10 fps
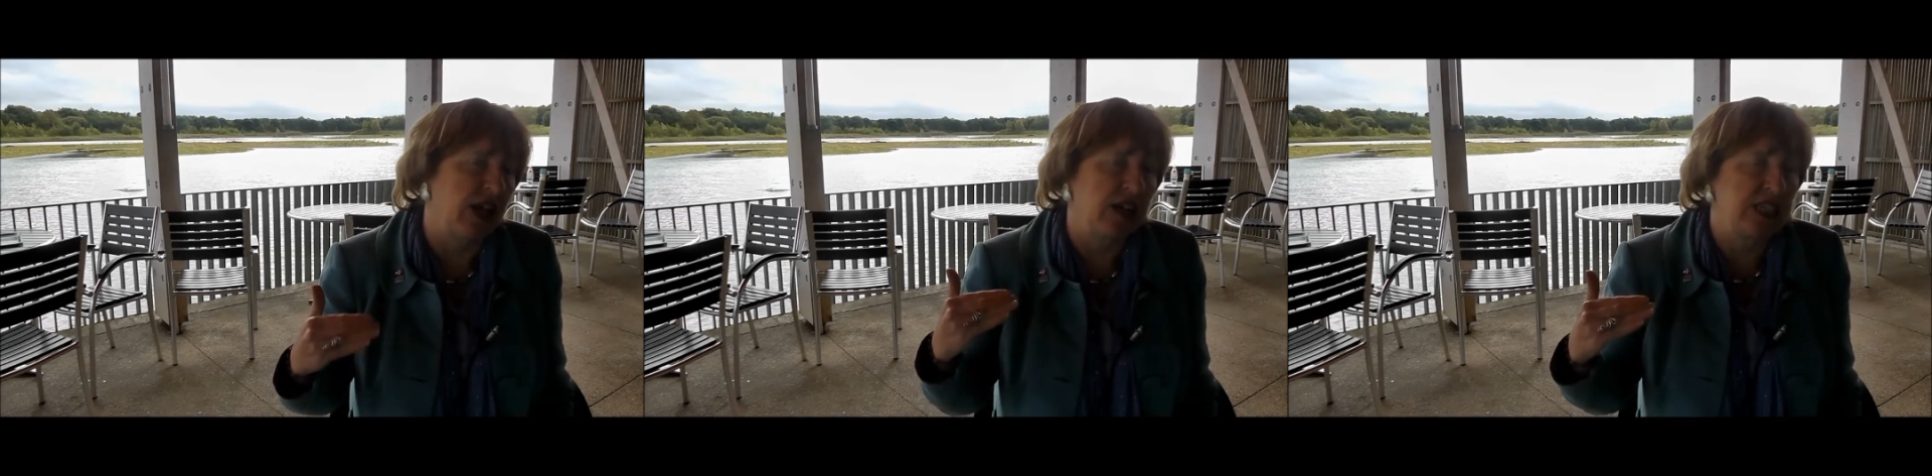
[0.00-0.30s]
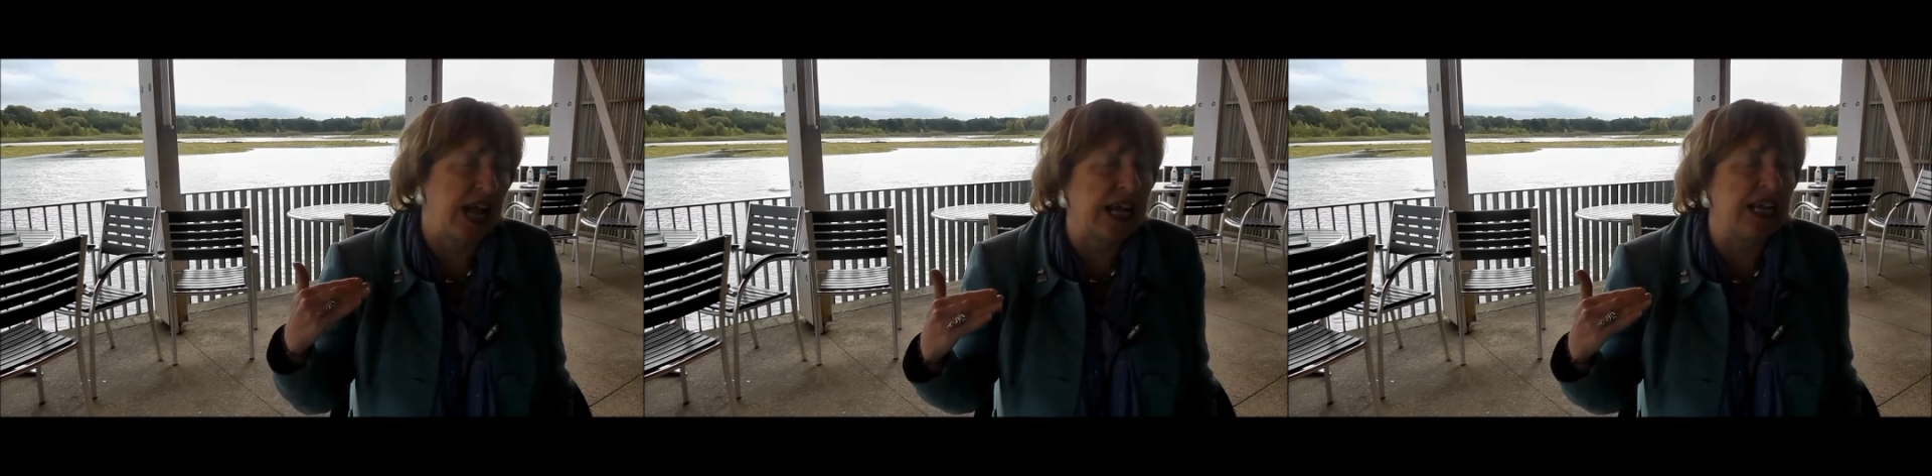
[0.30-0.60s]
the
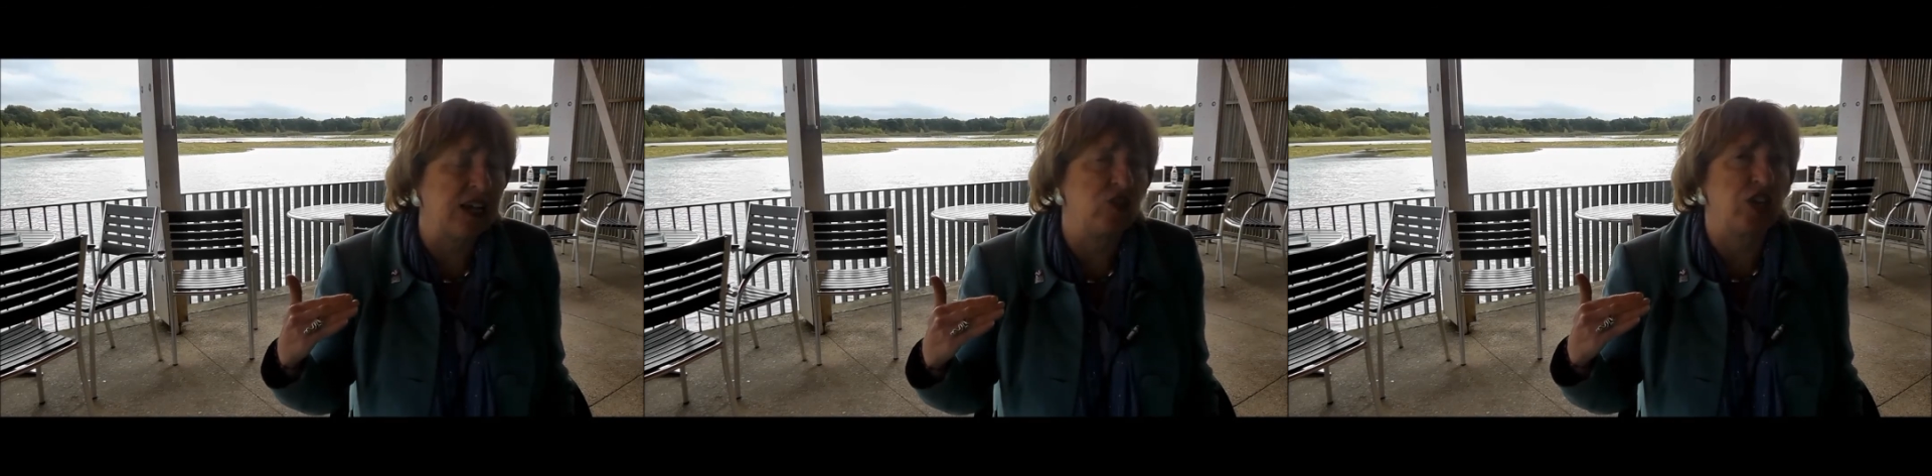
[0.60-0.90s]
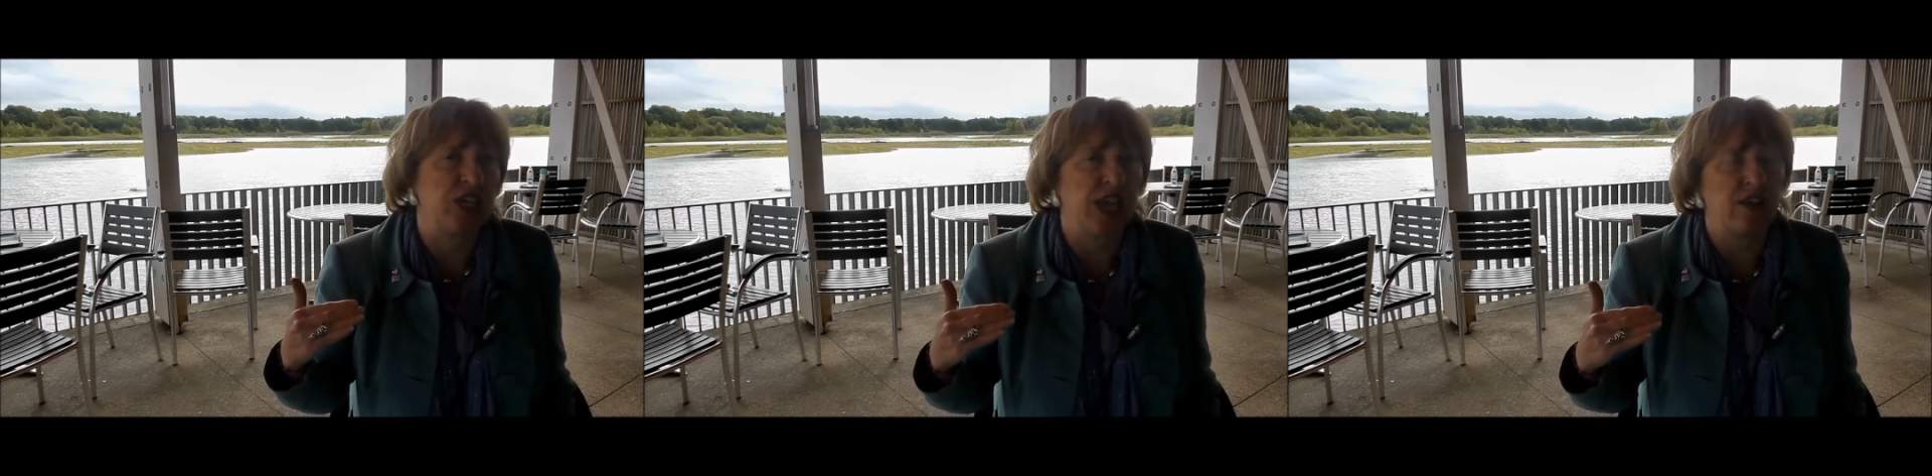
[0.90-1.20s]
highest accolade you
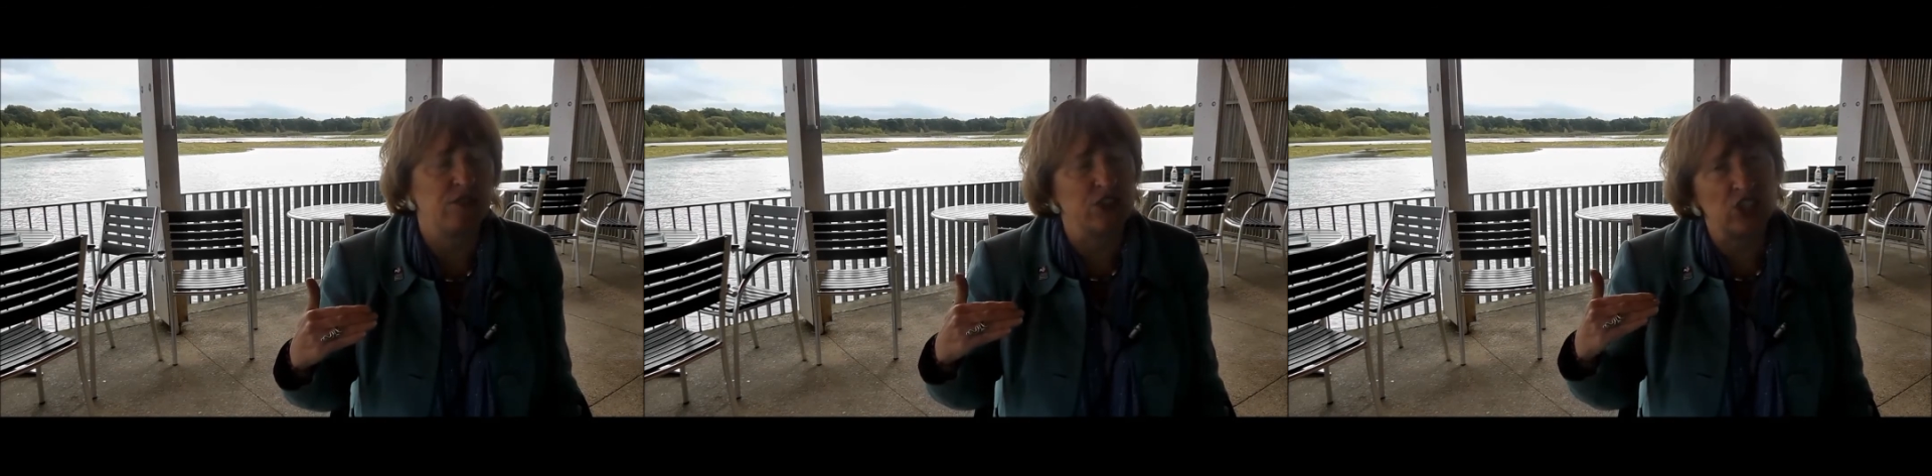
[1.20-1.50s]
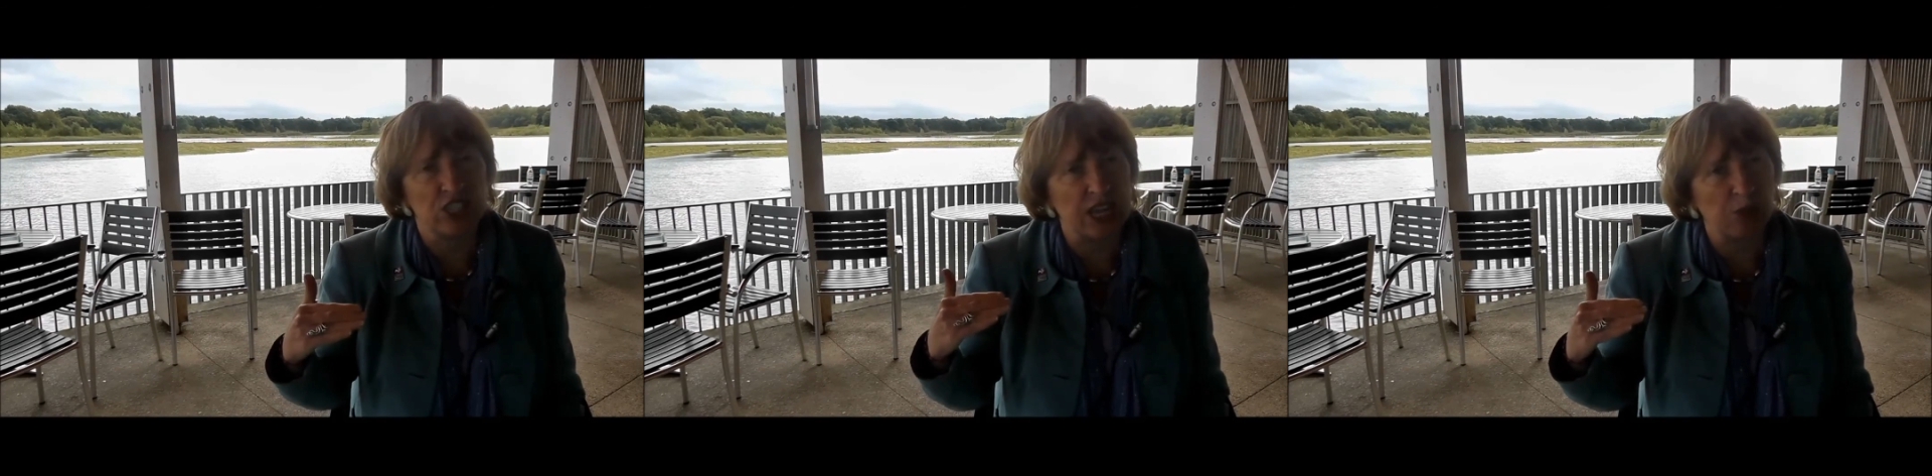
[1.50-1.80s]
can get for
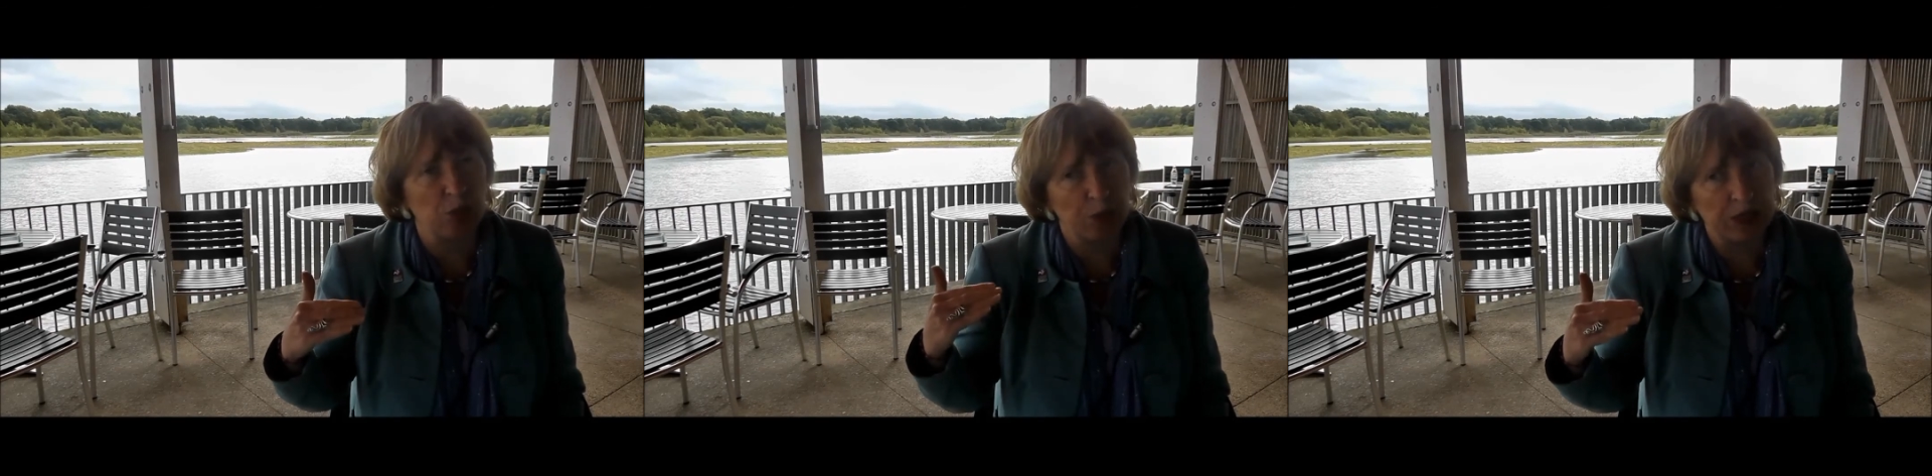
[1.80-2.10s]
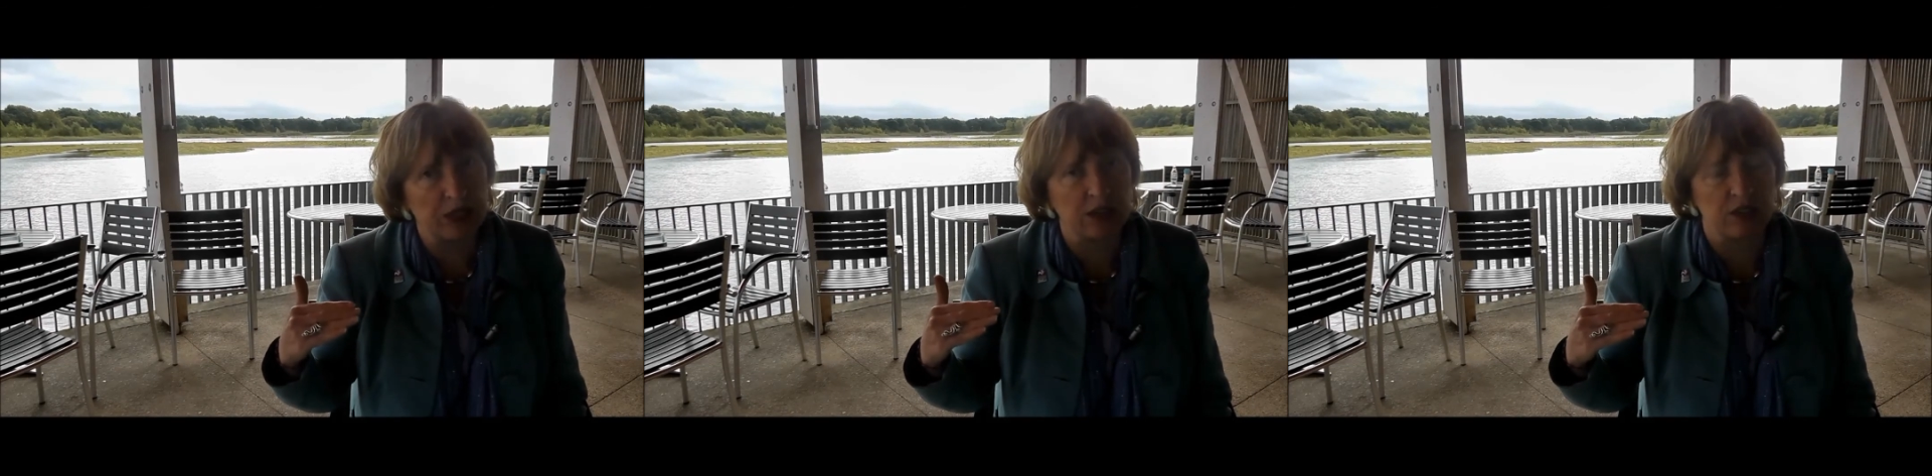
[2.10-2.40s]
sustainable building